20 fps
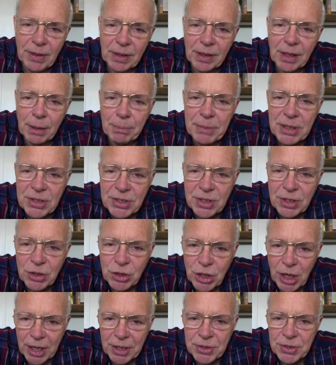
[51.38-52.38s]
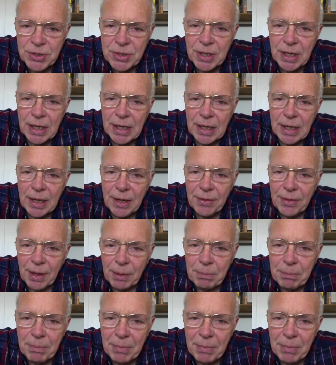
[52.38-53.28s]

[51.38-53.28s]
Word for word: Let me suggest that